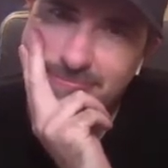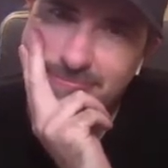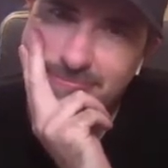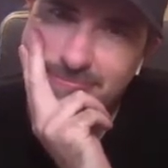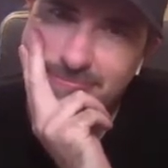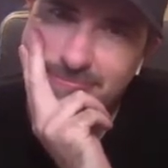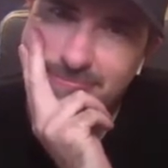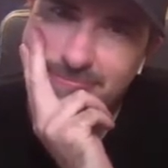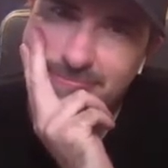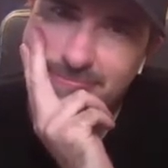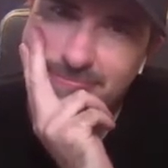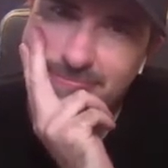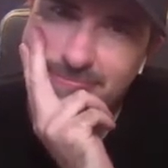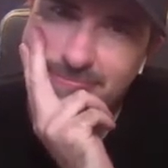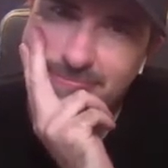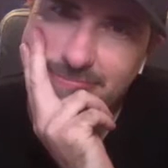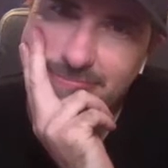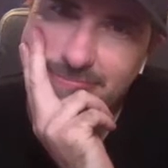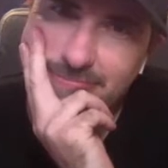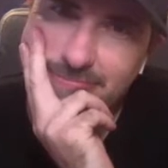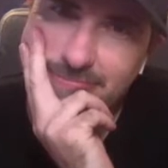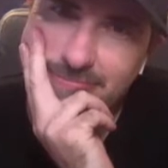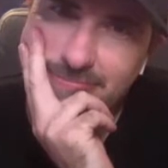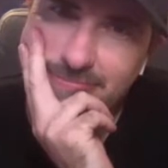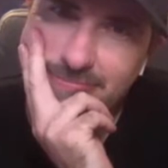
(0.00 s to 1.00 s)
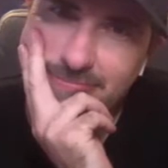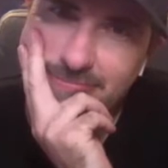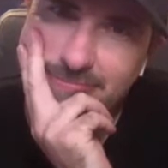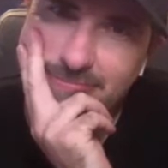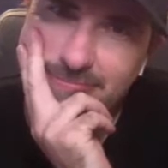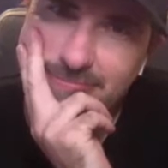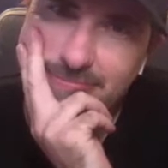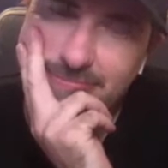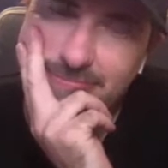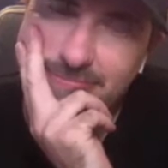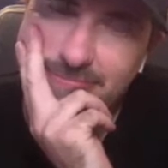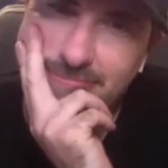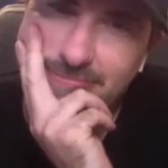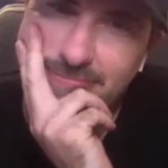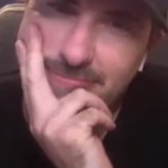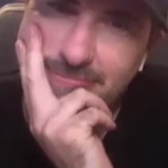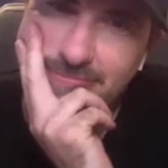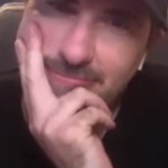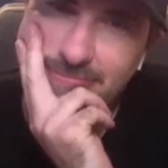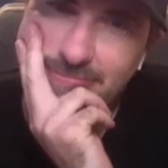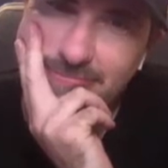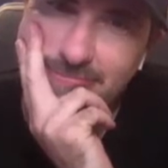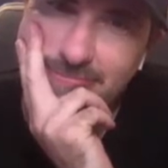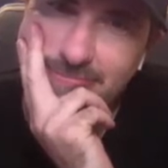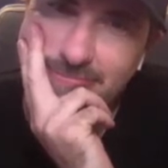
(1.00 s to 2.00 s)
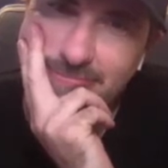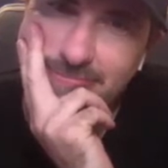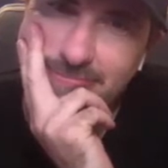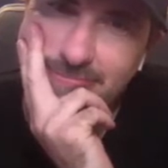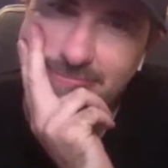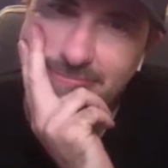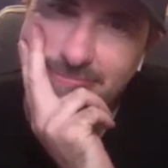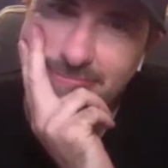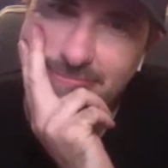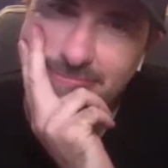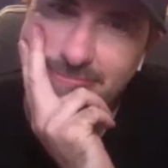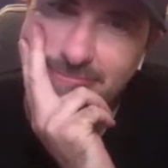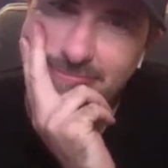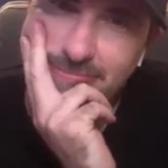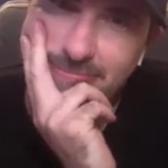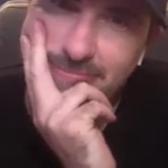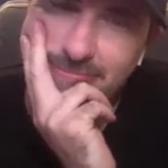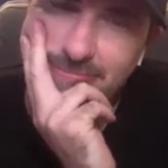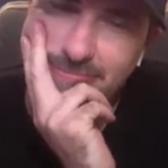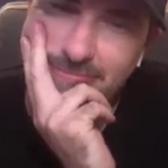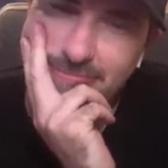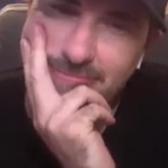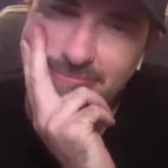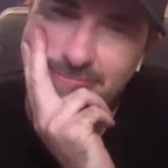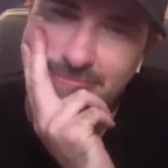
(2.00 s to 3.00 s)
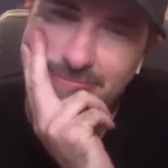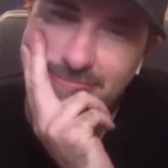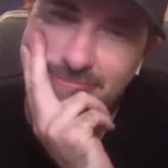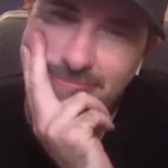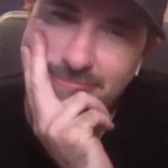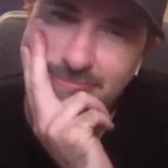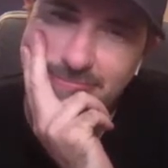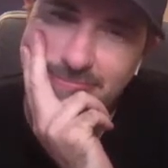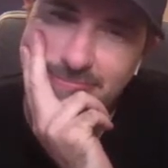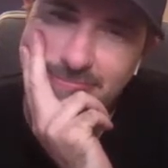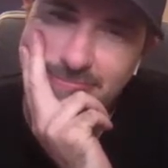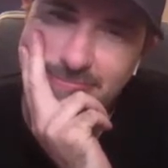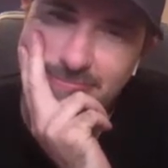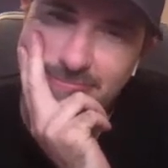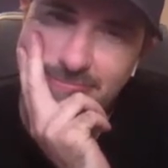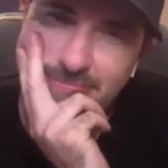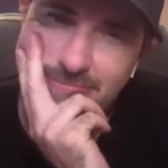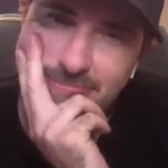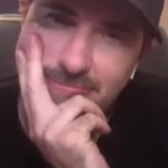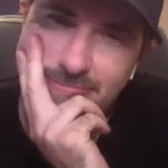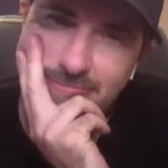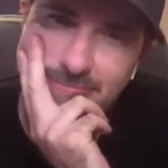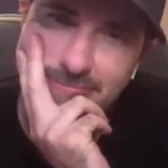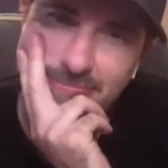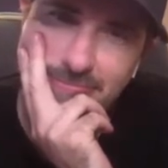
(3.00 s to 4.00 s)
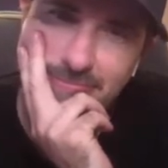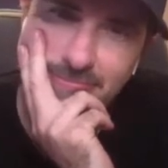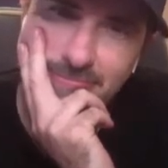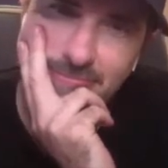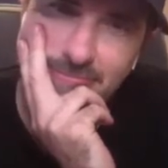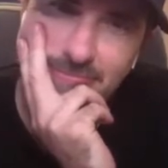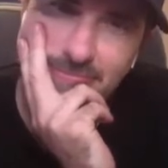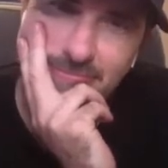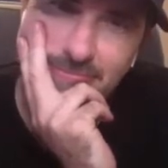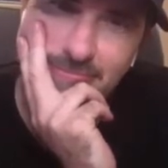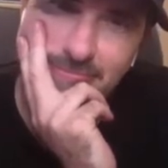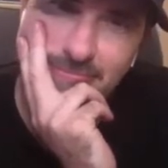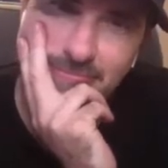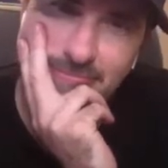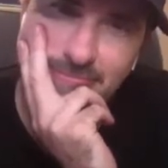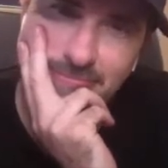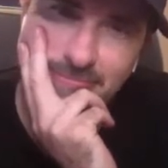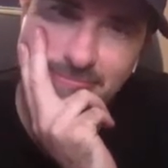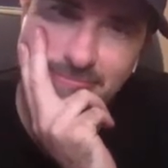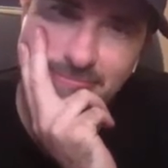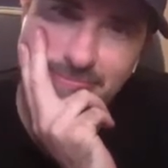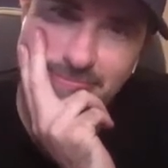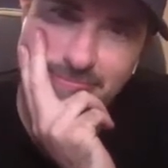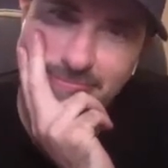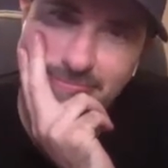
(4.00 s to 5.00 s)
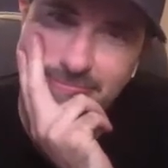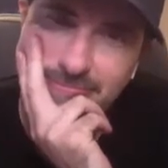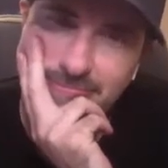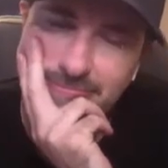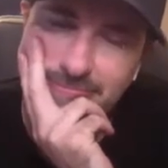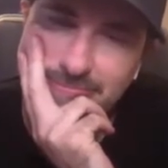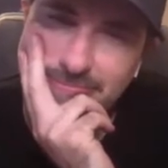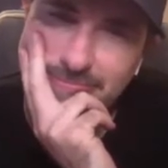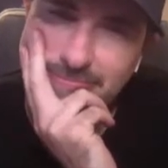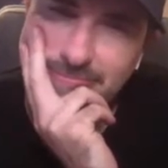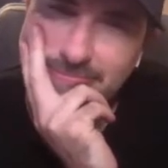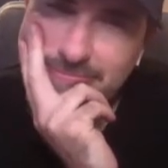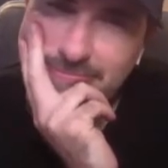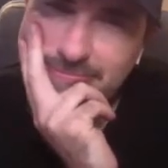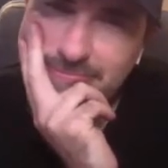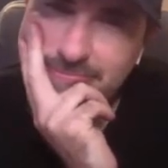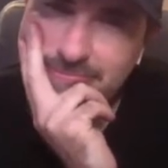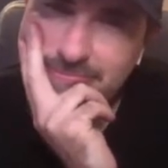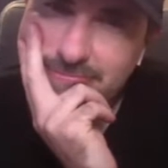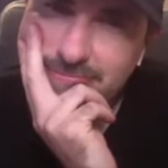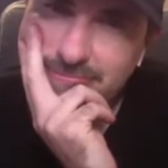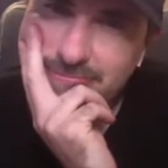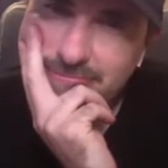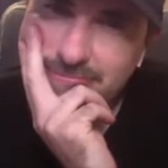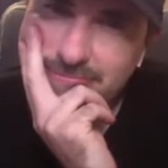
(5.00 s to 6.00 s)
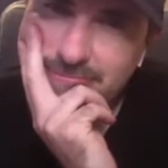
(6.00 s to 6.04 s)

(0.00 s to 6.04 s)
[no speech]